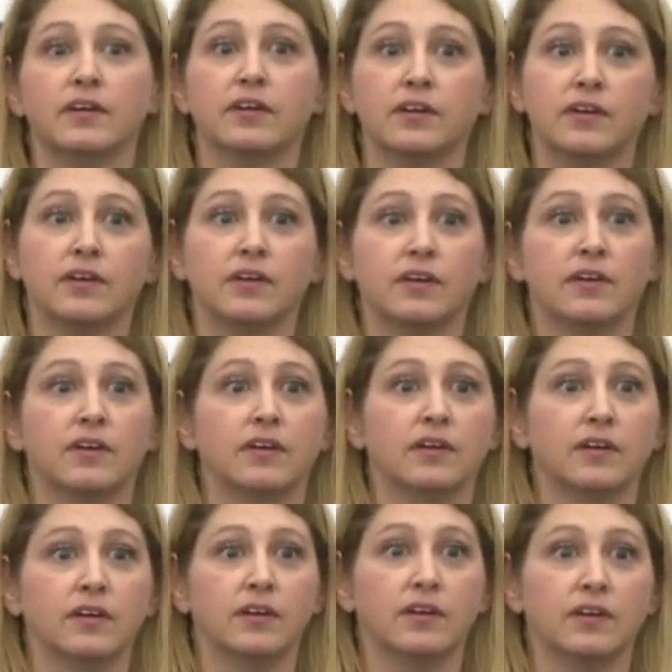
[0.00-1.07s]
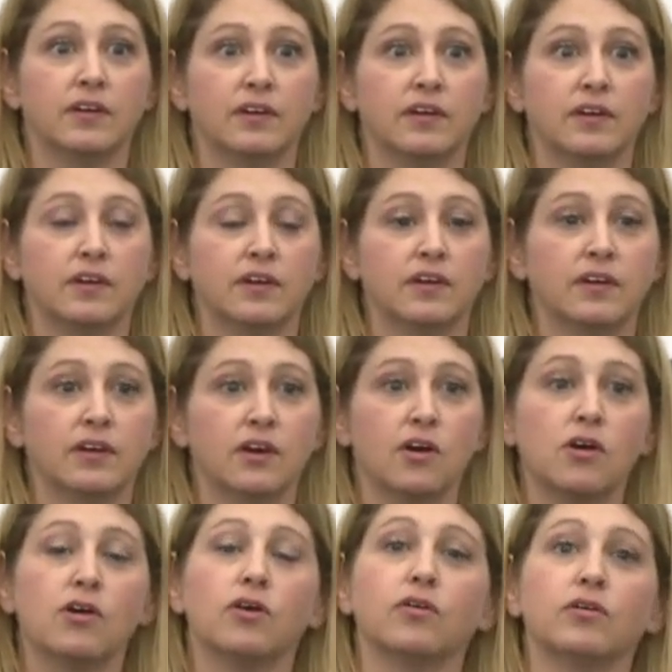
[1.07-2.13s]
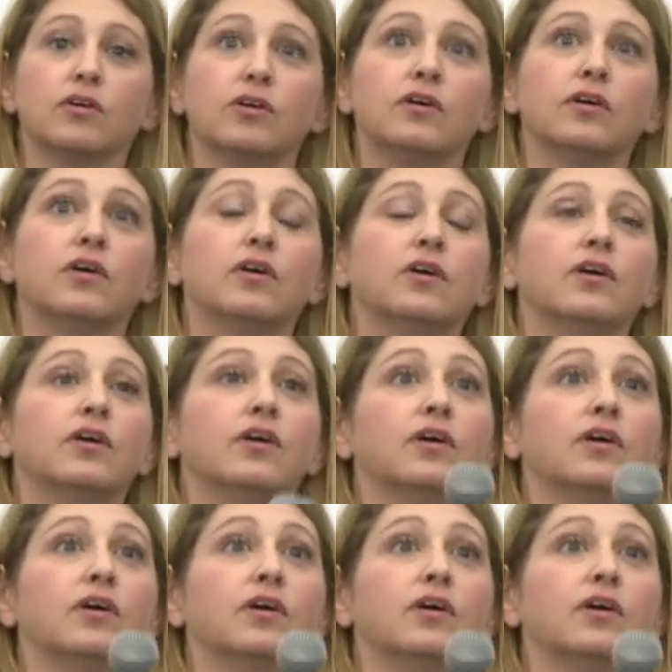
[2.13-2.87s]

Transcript: what are they doing, if there are oh. any others?